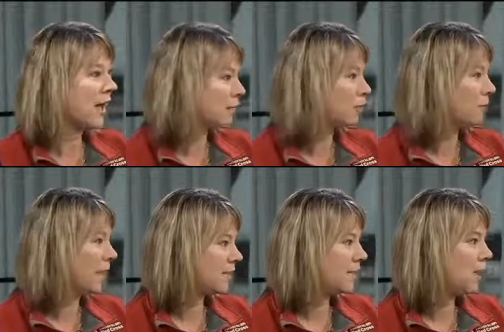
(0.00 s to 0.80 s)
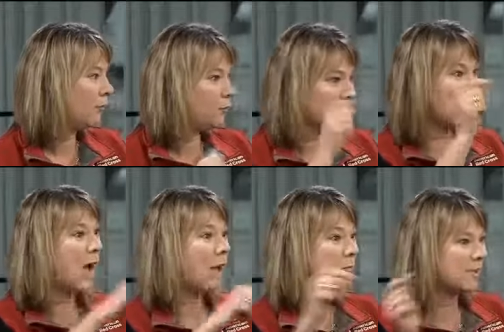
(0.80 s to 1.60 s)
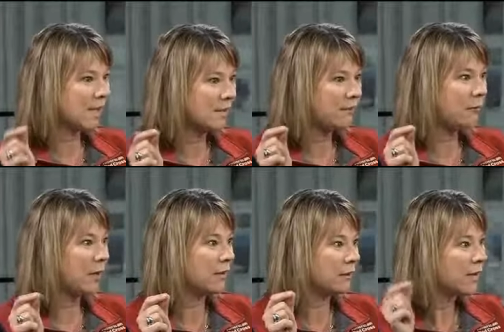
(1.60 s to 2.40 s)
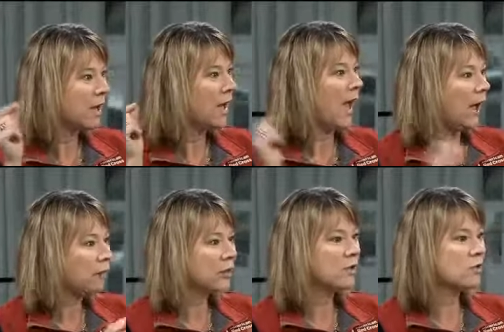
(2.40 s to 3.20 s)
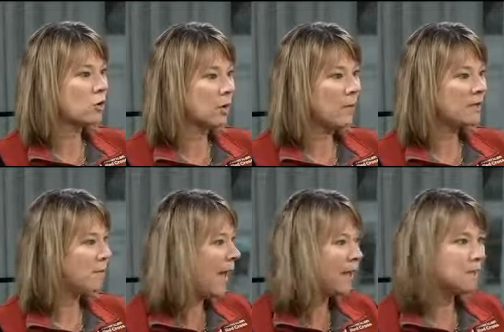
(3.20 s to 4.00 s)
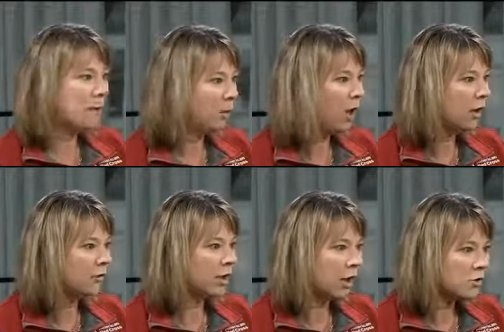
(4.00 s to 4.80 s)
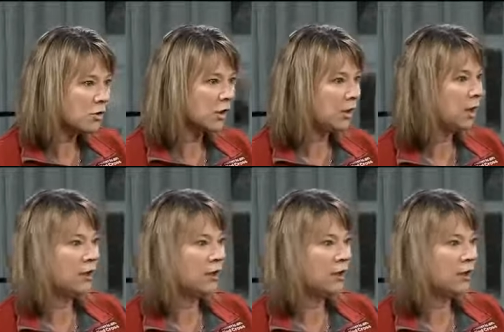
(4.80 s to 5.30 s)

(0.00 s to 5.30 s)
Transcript: last year myself, was the I'm safe button. After oh, the storm has passed, people all over the country